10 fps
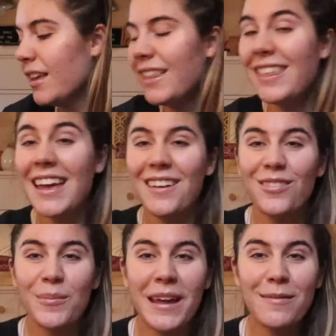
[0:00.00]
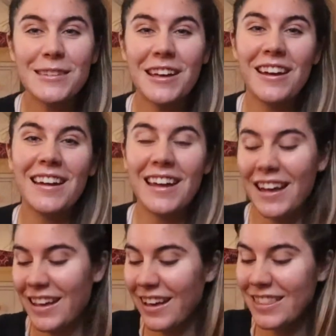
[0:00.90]
Then from Amazon,
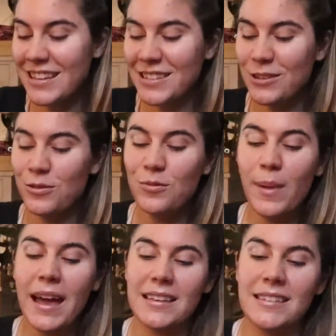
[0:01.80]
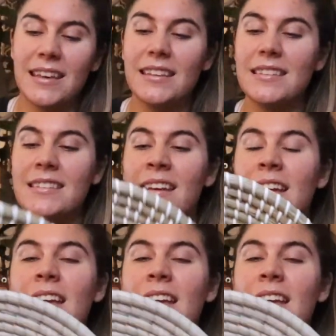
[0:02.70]
I got these 2 baskets.